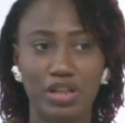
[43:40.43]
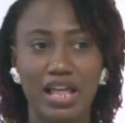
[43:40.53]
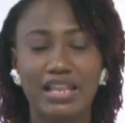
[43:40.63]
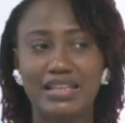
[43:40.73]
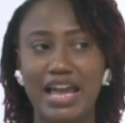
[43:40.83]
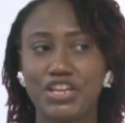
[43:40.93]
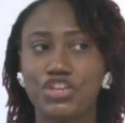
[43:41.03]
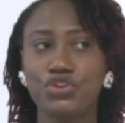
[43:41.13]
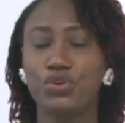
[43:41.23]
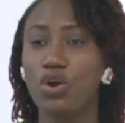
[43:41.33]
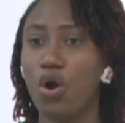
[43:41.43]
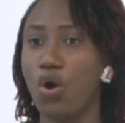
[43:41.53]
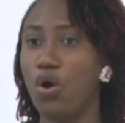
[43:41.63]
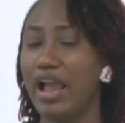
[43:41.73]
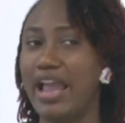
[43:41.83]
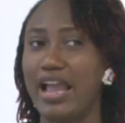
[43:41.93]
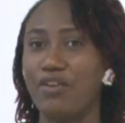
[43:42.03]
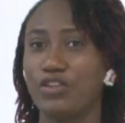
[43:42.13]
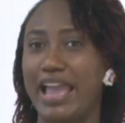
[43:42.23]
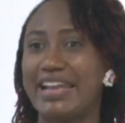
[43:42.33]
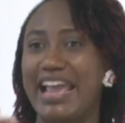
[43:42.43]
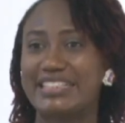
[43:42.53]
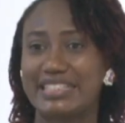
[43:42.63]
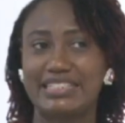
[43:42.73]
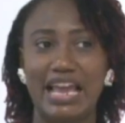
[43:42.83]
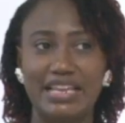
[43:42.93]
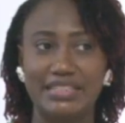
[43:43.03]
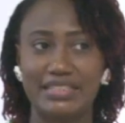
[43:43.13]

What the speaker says: Like you go and exercise,